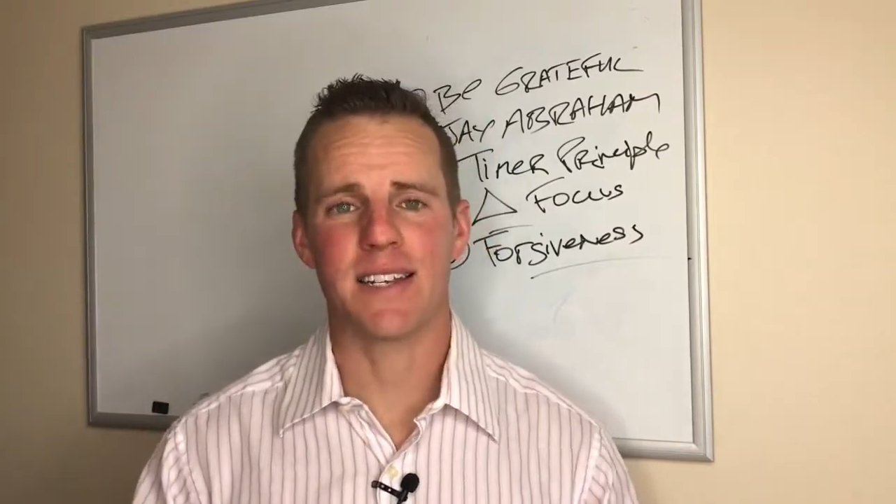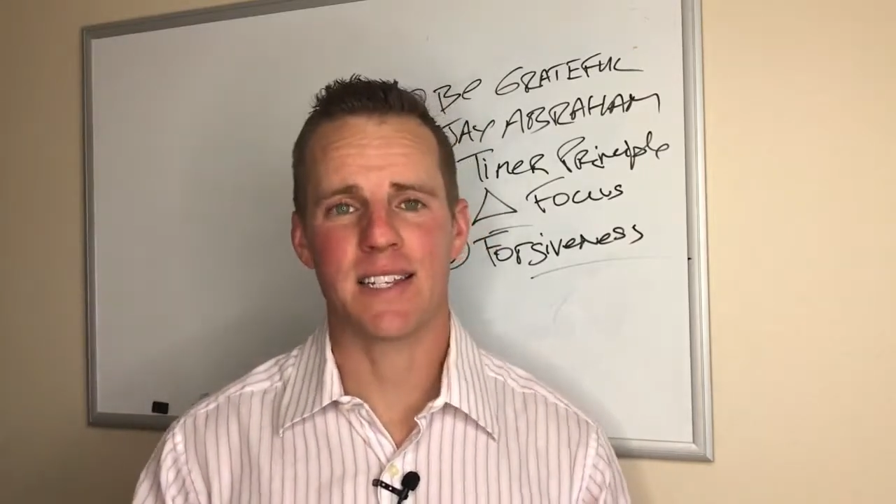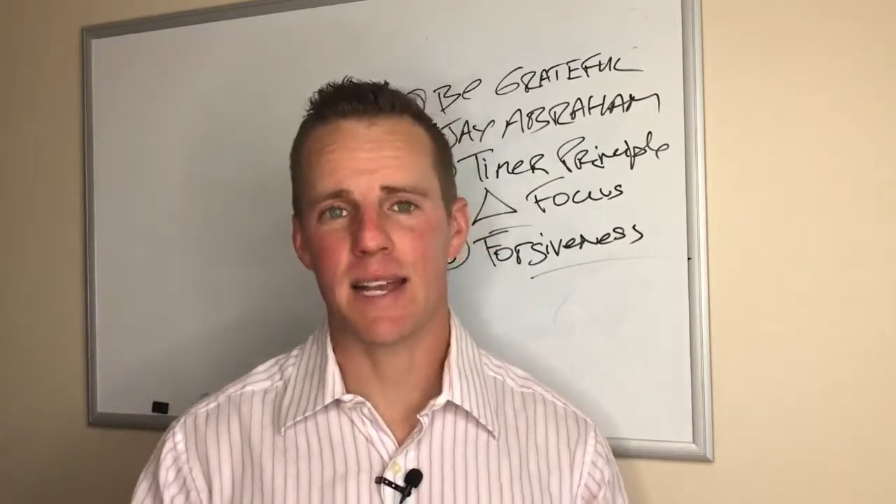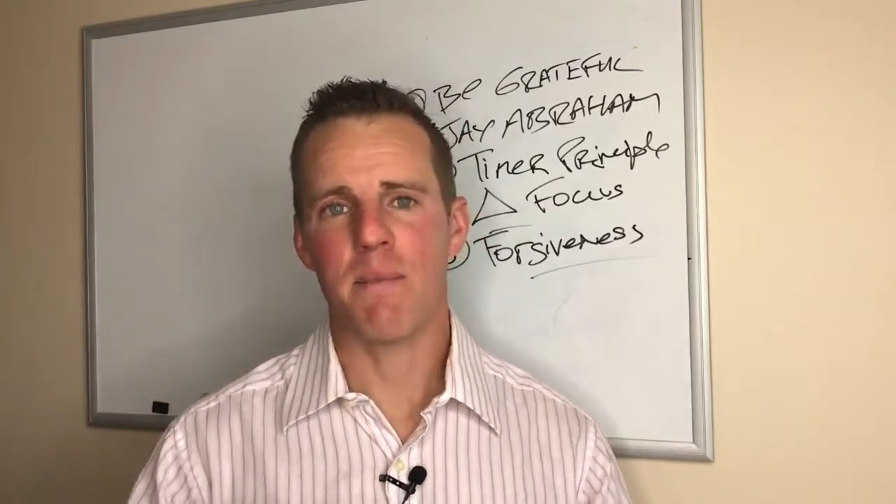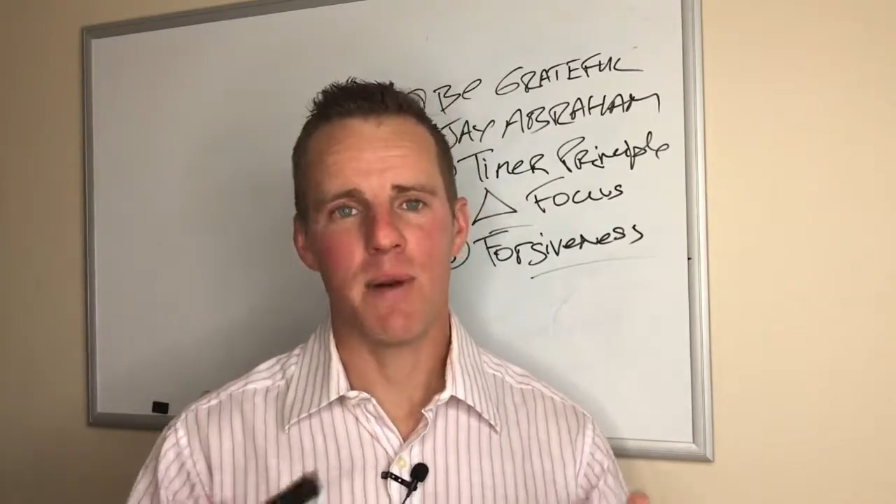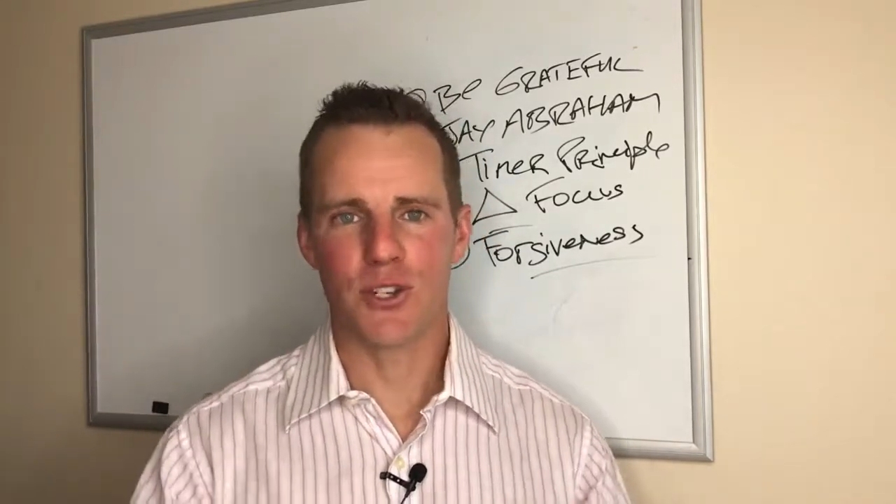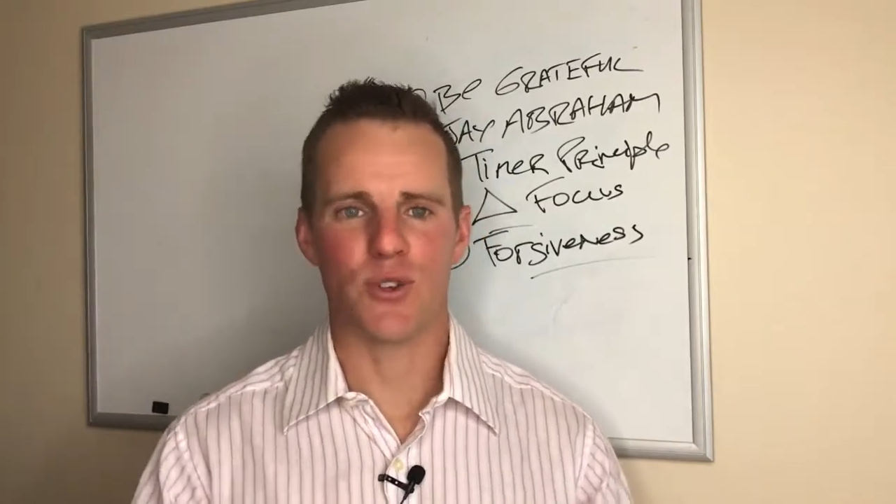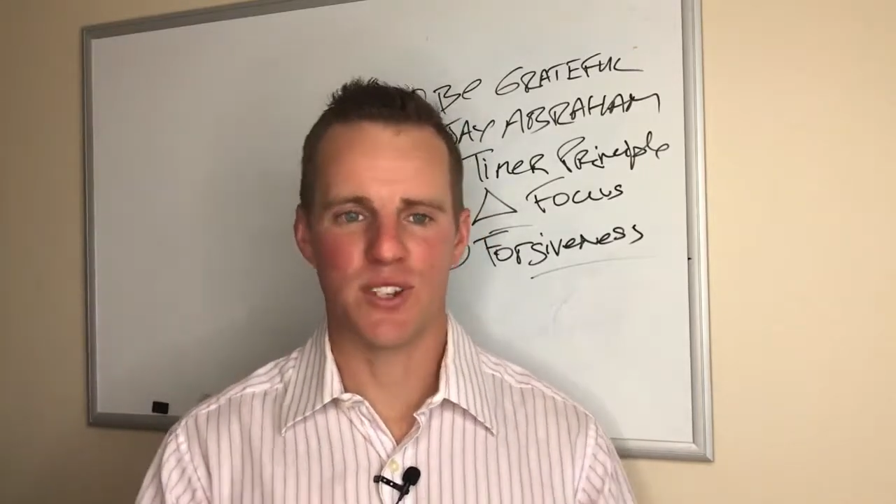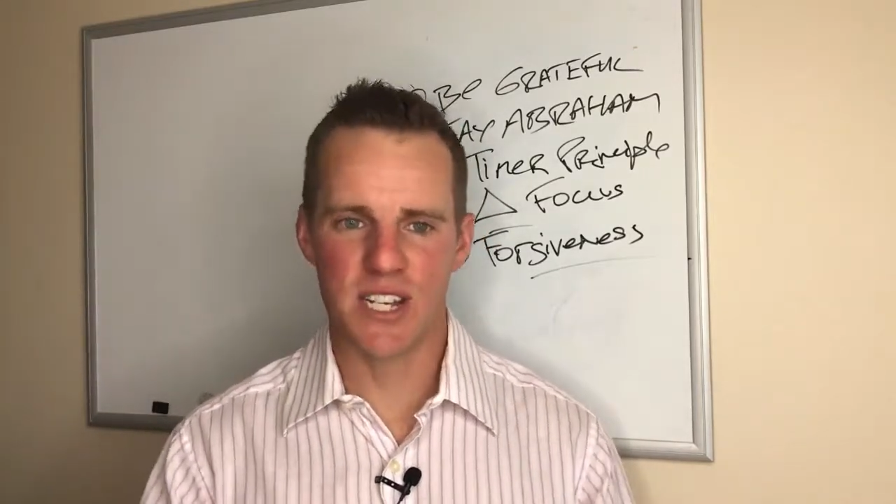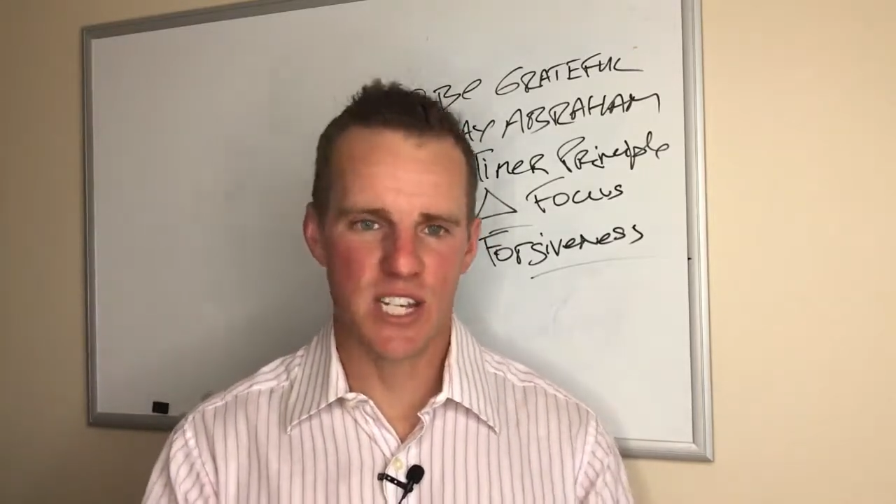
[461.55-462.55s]
It's like a
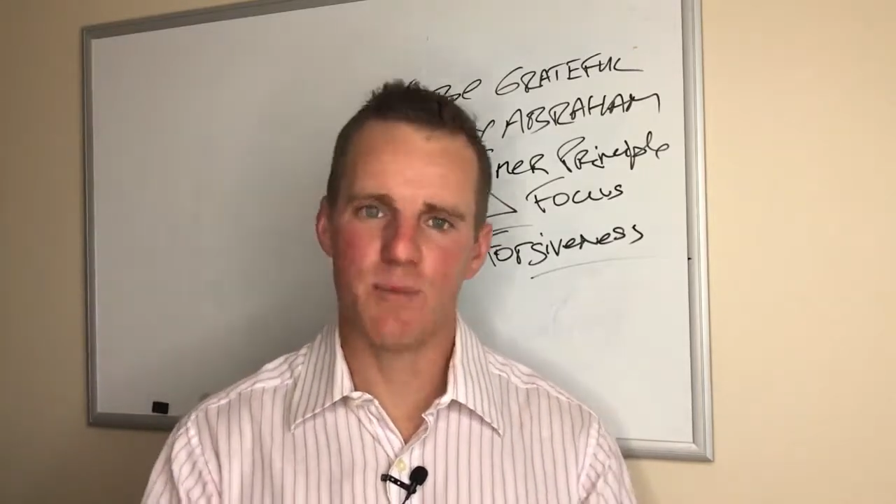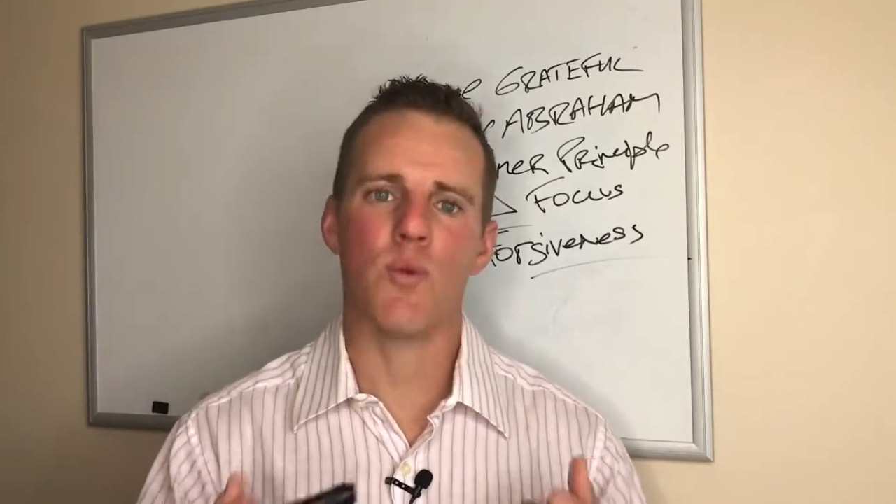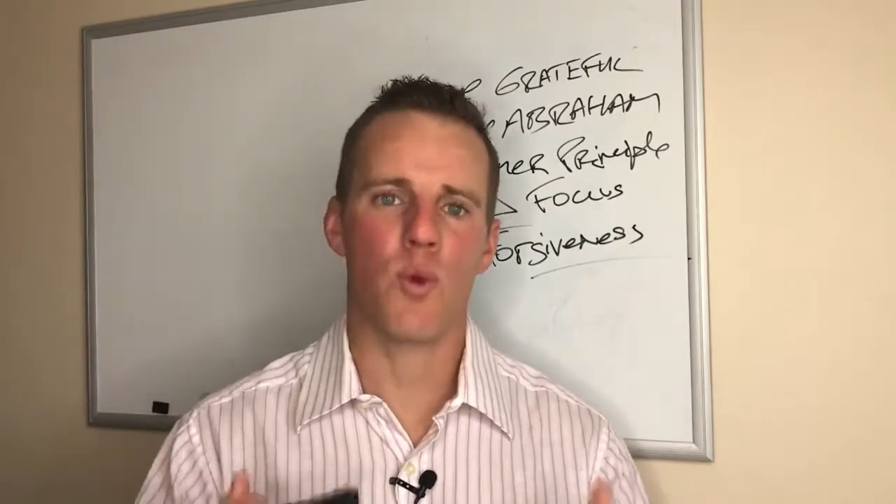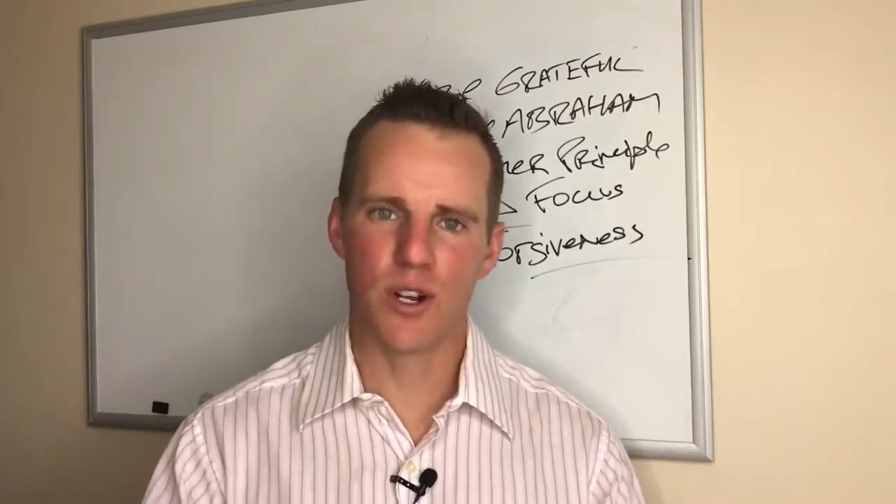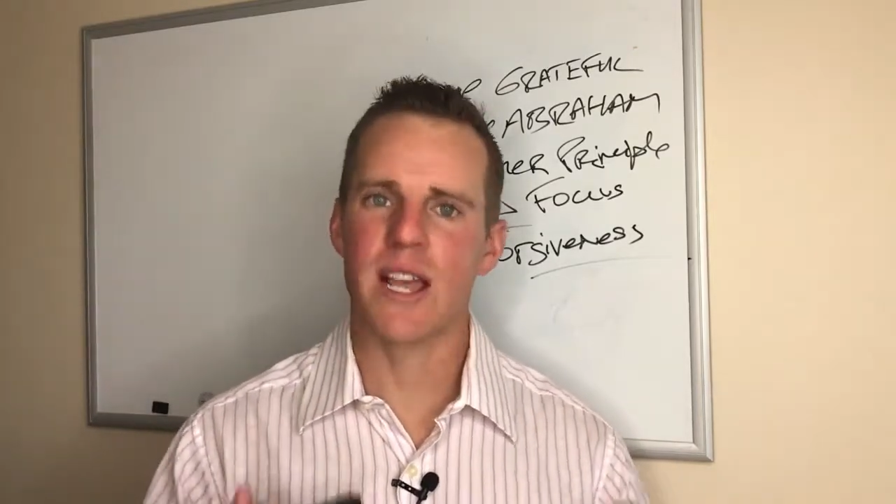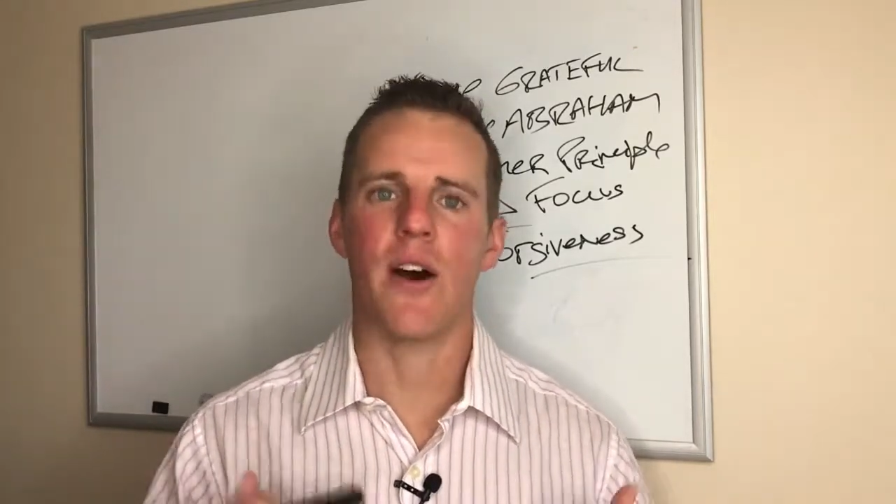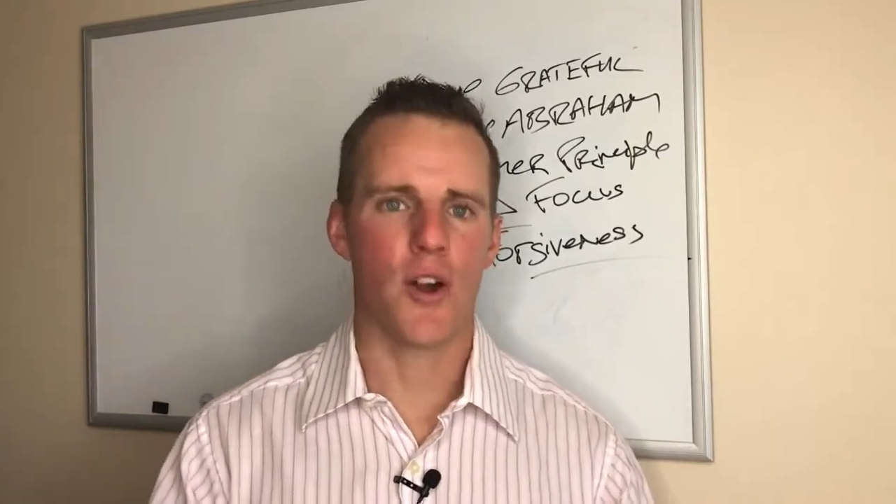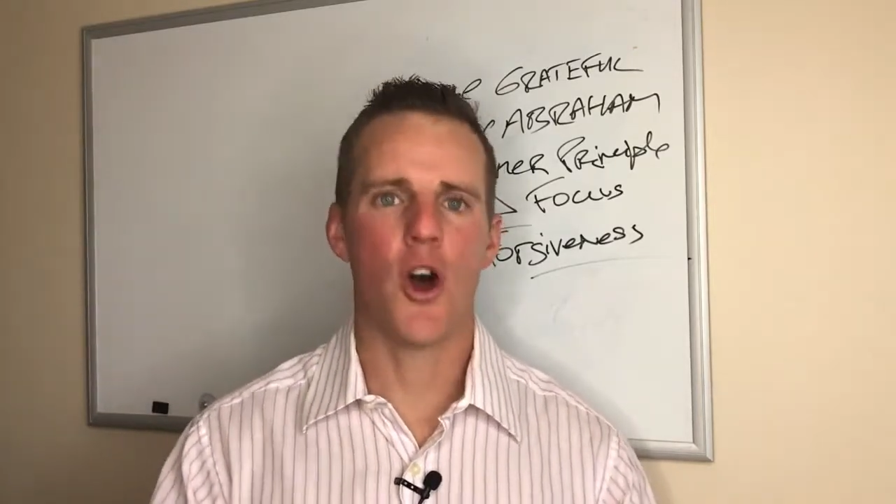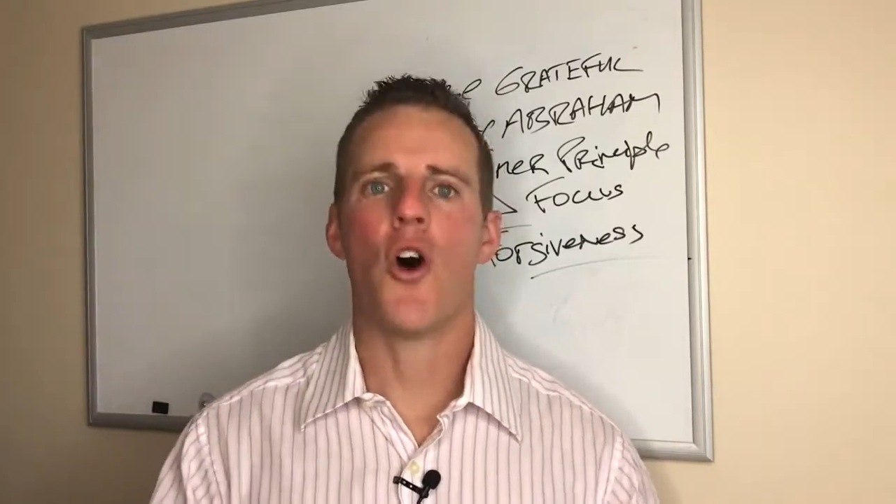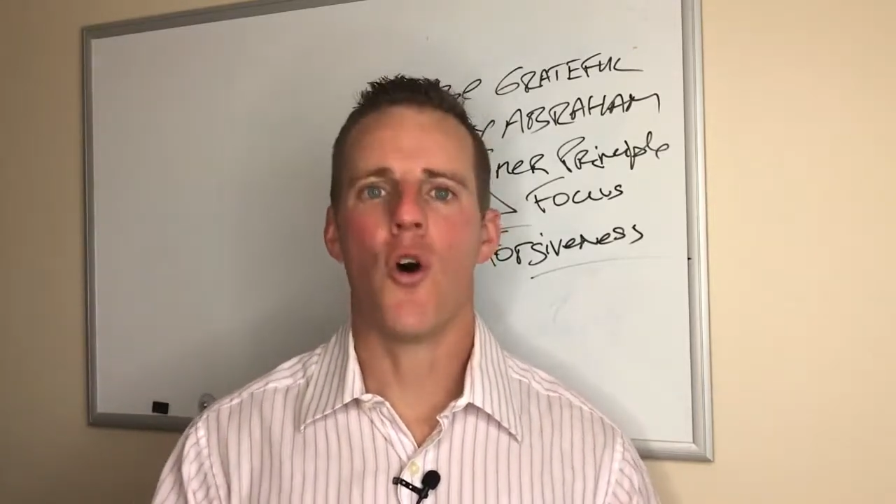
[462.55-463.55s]
muscle. It needs to be worked out